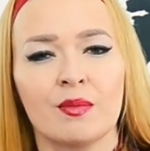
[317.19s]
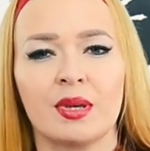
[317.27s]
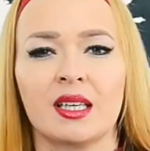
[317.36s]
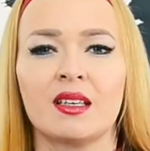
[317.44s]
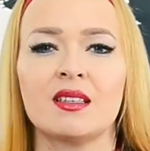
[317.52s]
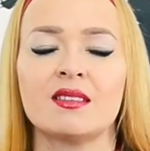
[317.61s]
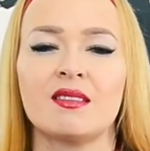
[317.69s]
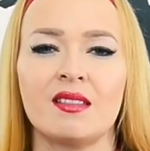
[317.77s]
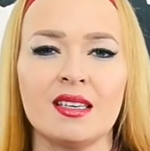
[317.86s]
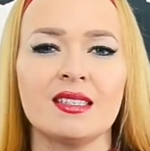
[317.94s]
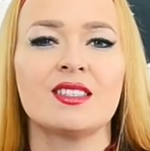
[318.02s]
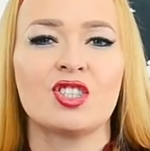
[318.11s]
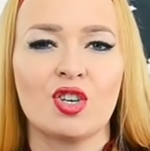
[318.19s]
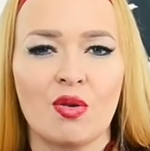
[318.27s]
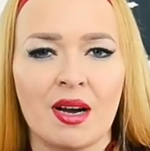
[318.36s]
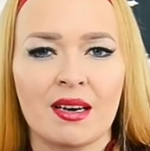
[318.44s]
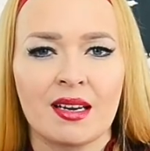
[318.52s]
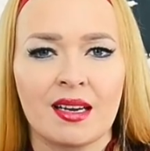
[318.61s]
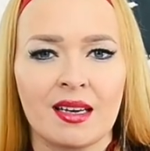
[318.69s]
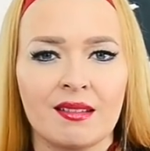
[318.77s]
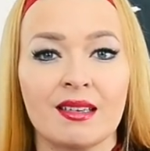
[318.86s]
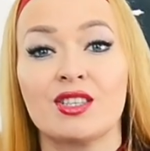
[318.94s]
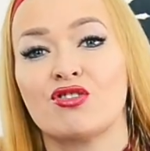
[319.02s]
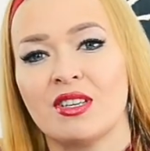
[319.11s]
Because this Joanna
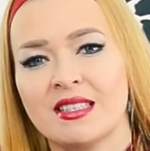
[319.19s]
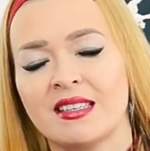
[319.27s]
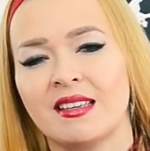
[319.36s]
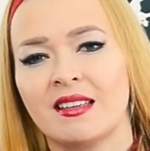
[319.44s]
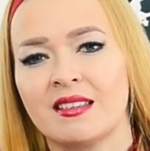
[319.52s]
addressing